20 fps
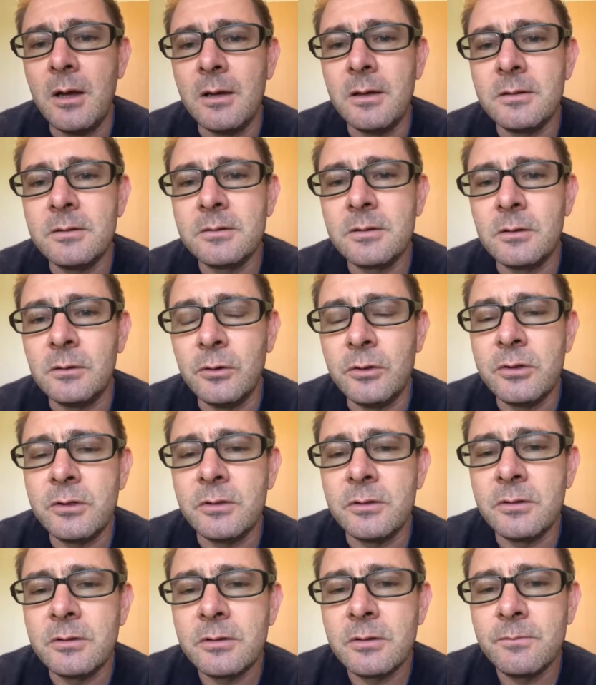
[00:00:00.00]

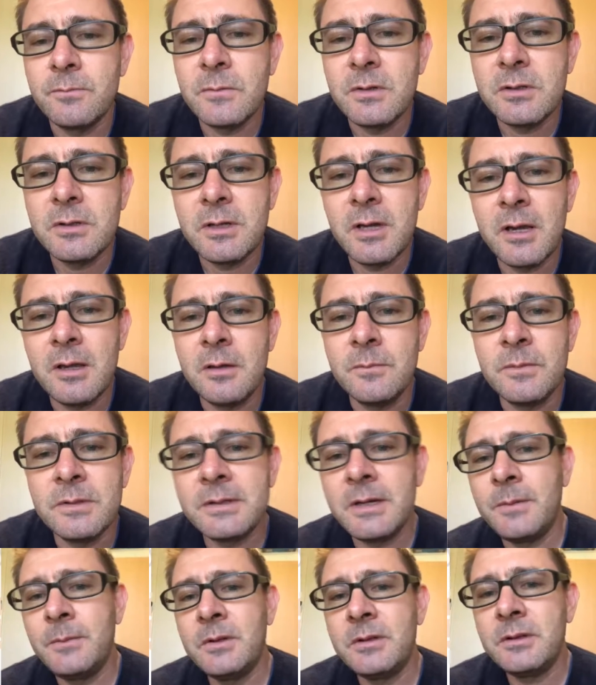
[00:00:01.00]
solutions, share them
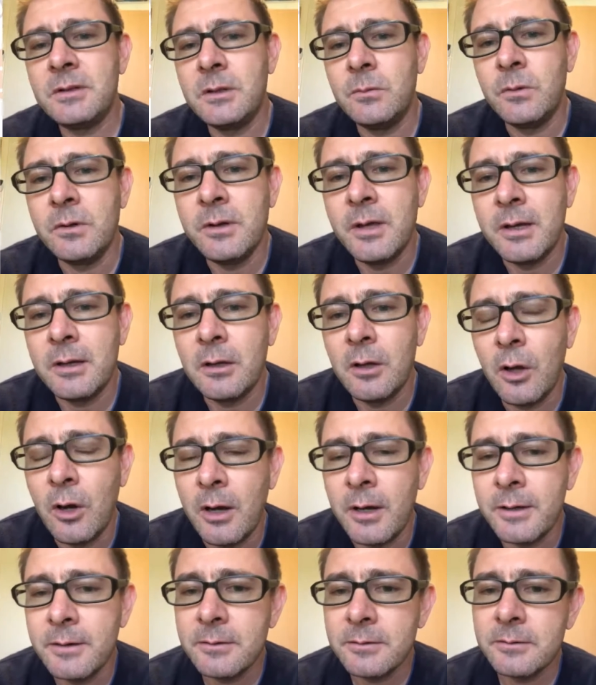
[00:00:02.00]
seamlessly with their
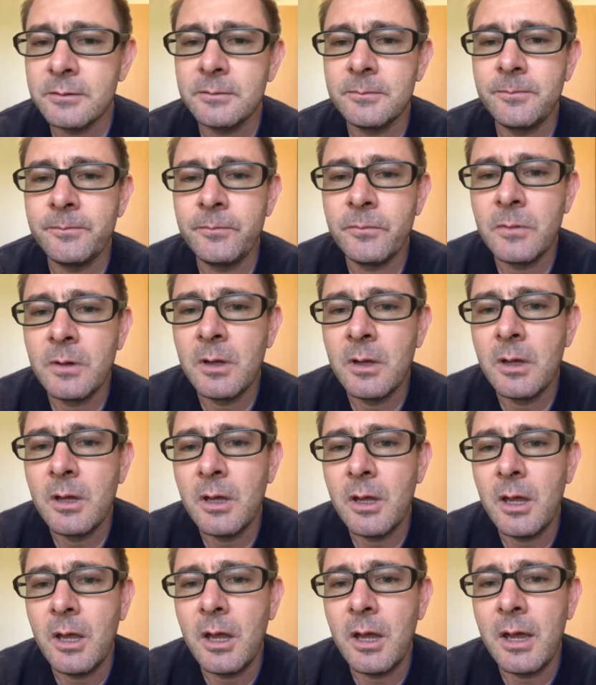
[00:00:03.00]
clients,
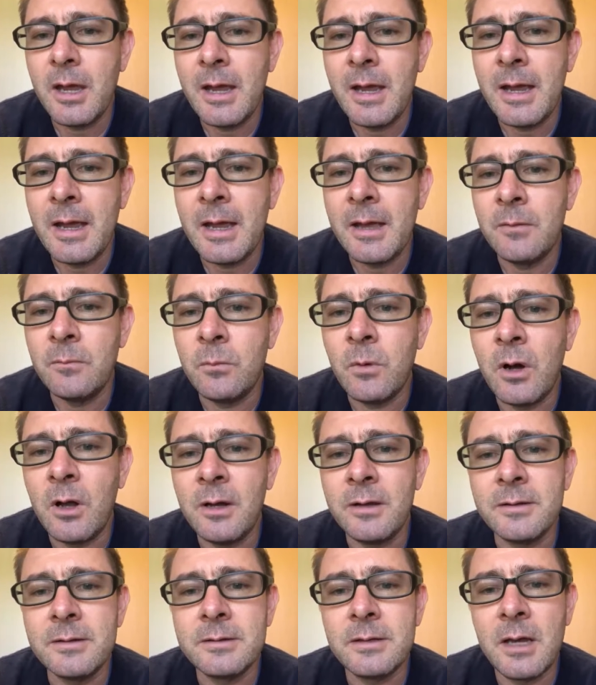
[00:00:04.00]
and while
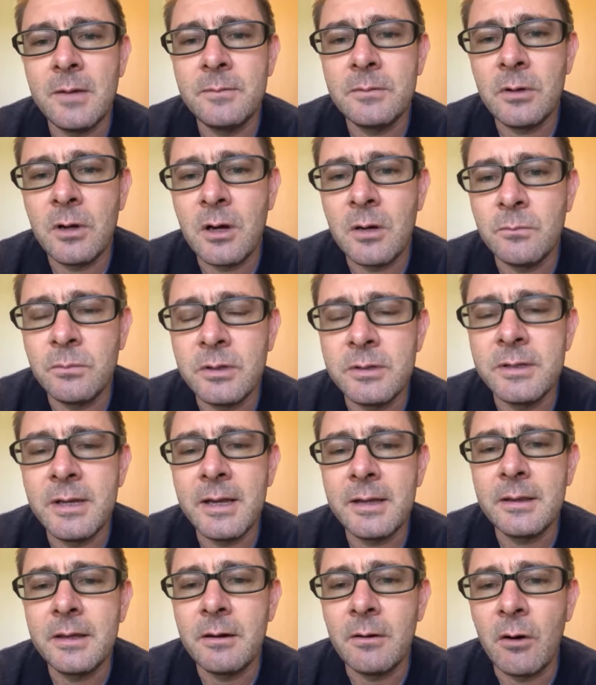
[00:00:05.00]
at the same time
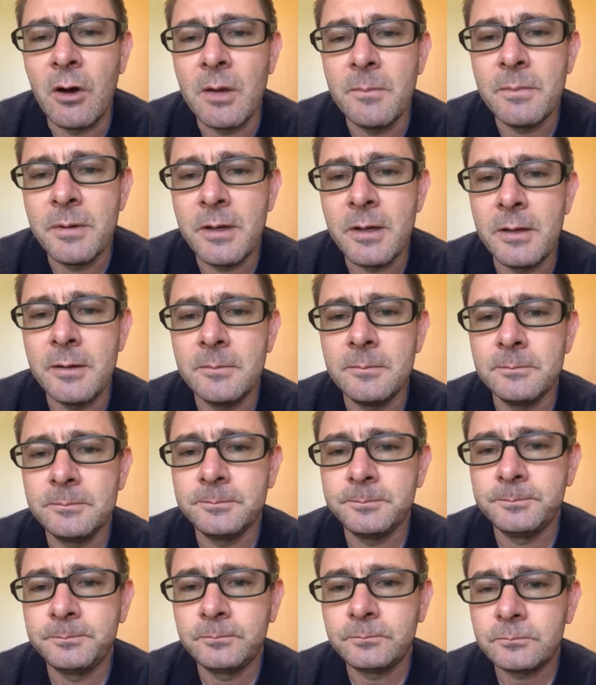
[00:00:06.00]
protect their IP.
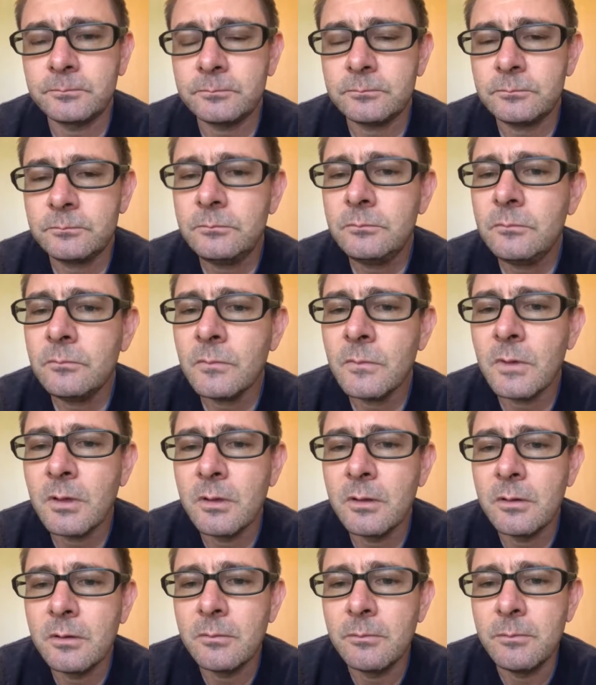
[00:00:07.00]

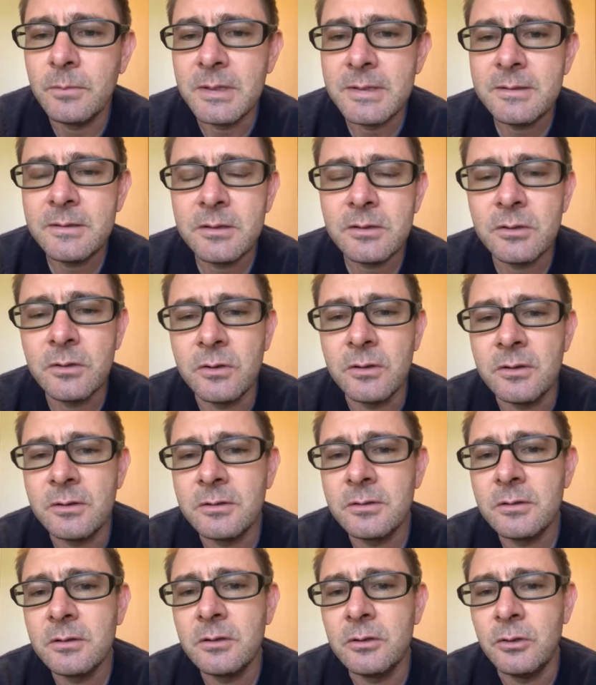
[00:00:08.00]
Business
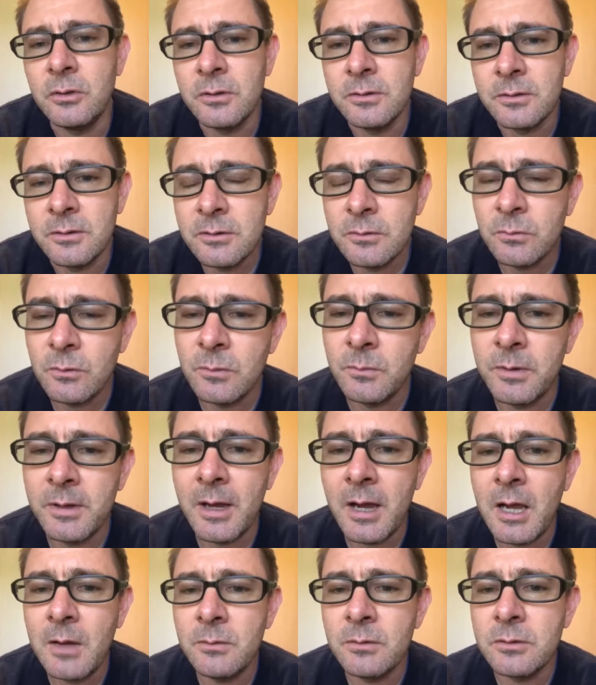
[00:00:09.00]
users will be
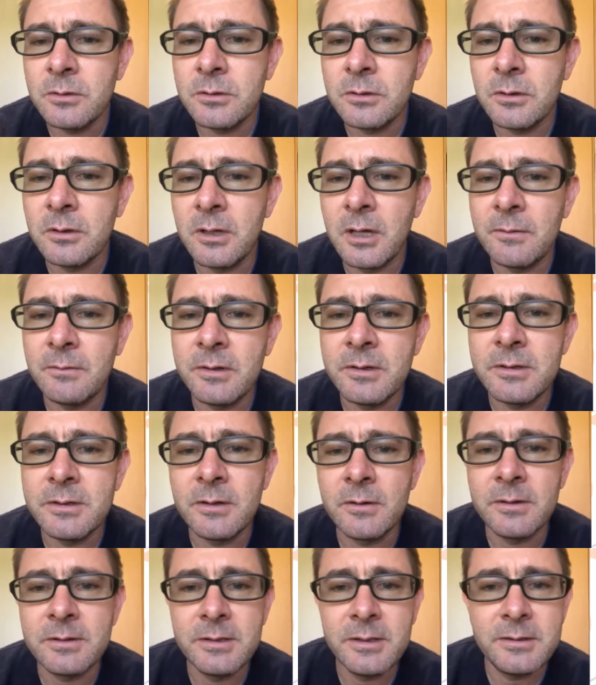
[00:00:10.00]
able to leverage
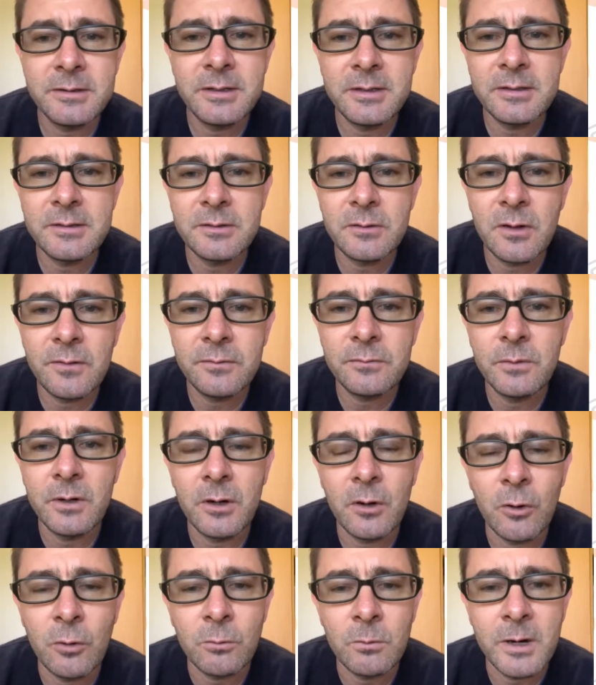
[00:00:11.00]
their existing software
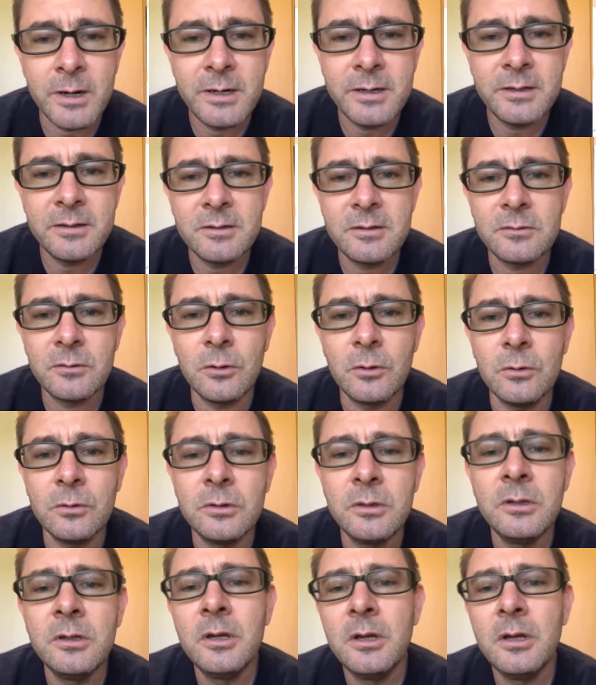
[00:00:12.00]
already installed,